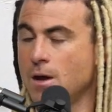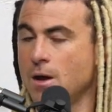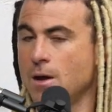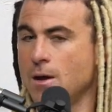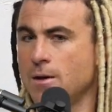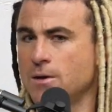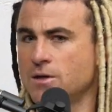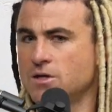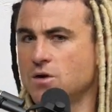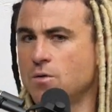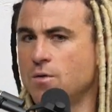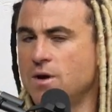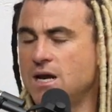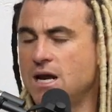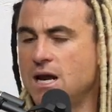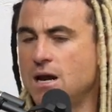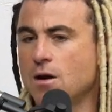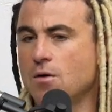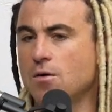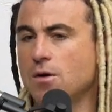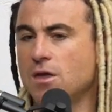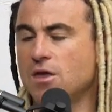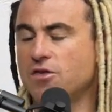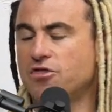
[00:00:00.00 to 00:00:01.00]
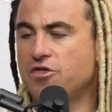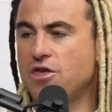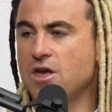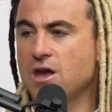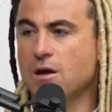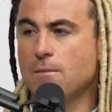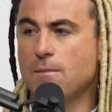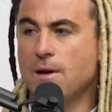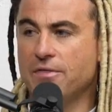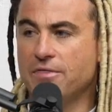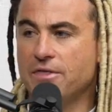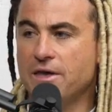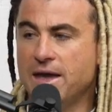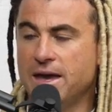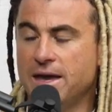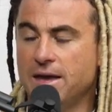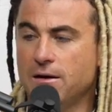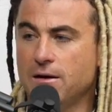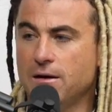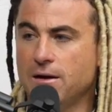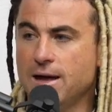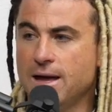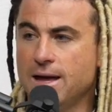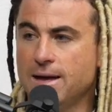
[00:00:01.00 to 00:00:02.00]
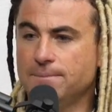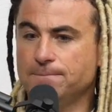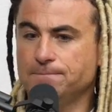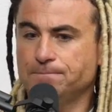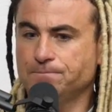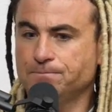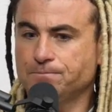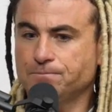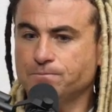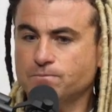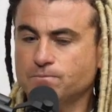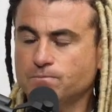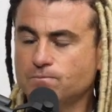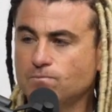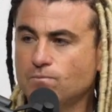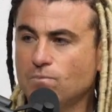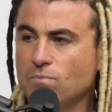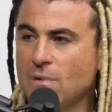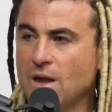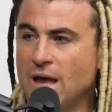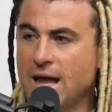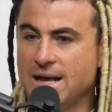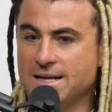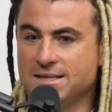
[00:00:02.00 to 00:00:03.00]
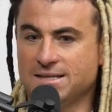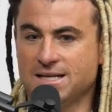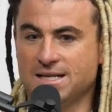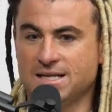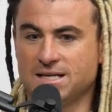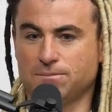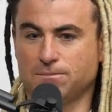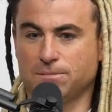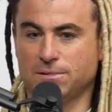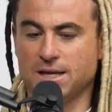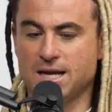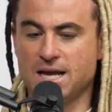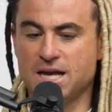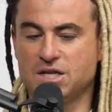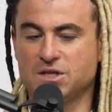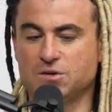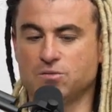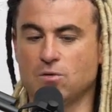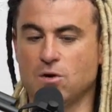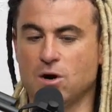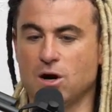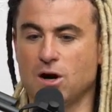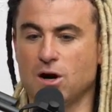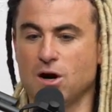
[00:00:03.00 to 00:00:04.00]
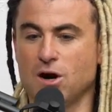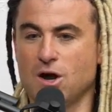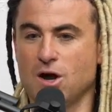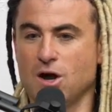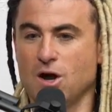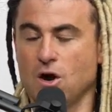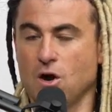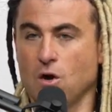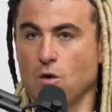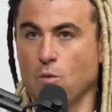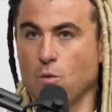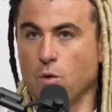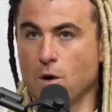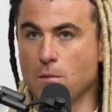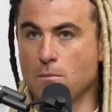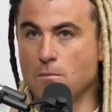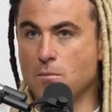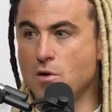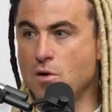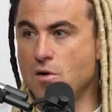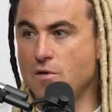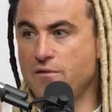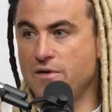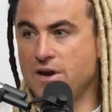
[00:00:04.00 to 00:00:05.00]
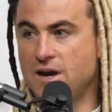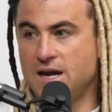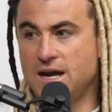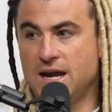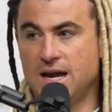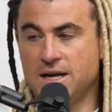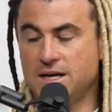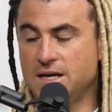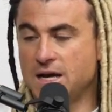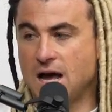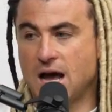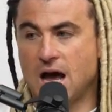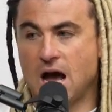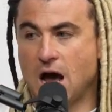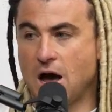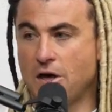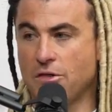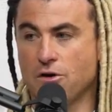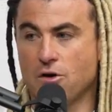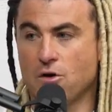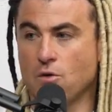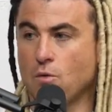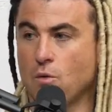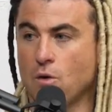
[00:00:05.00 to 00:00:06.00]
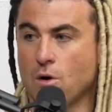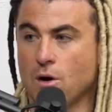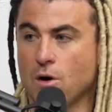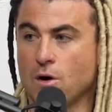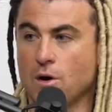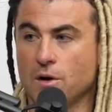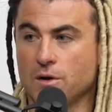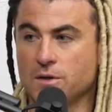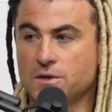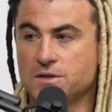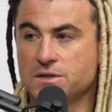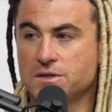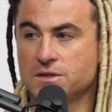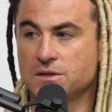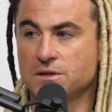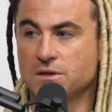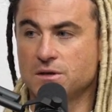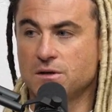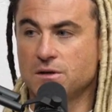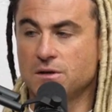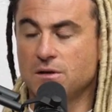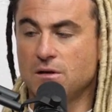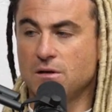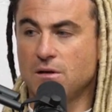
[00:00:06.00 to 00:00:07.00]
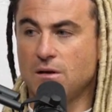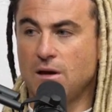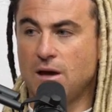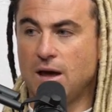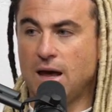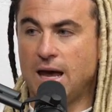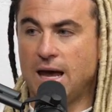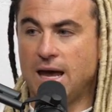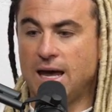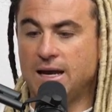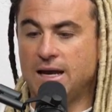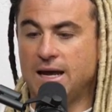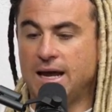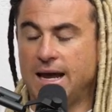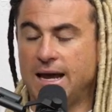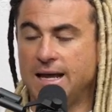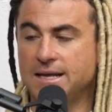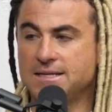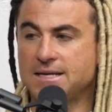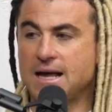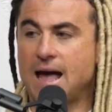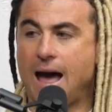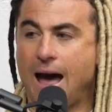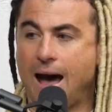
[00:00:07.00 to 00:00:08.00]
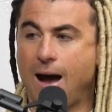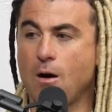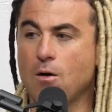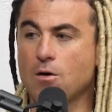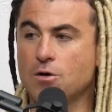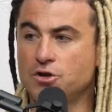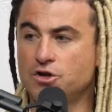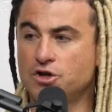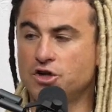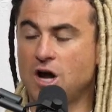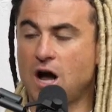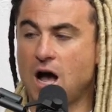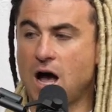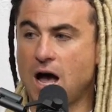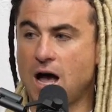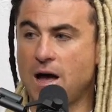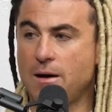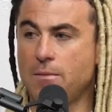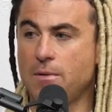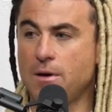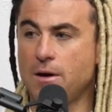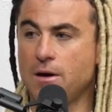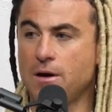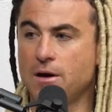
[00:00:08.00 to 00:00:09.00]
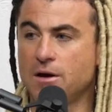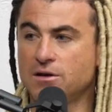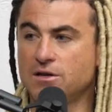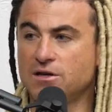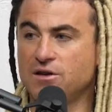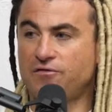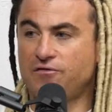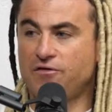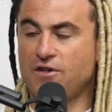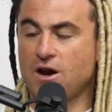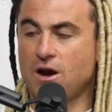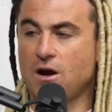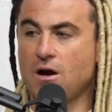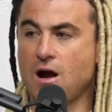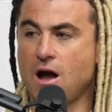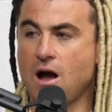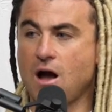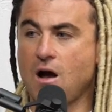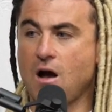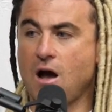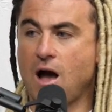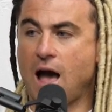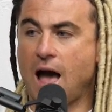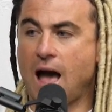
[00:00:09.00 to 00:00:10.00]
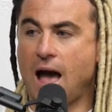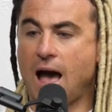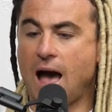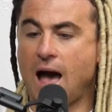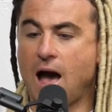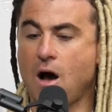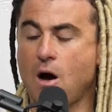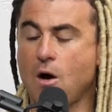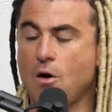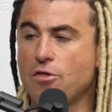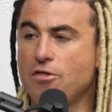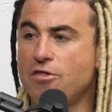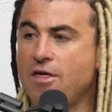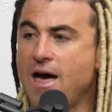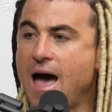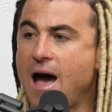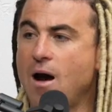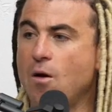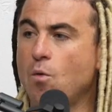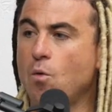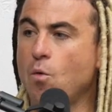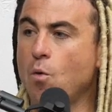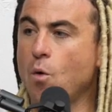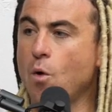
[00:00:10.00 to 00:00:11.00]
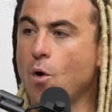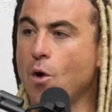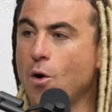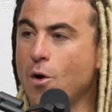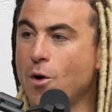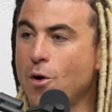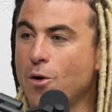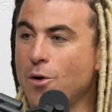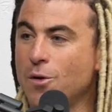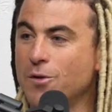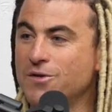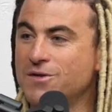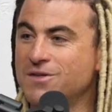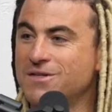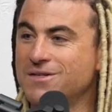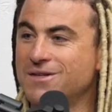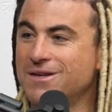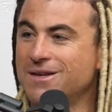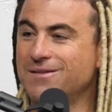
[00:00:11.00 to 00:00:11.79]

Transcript: So we need to really think about the internet as this place where we're moving into other worlds, and it's our job to figure out how that world's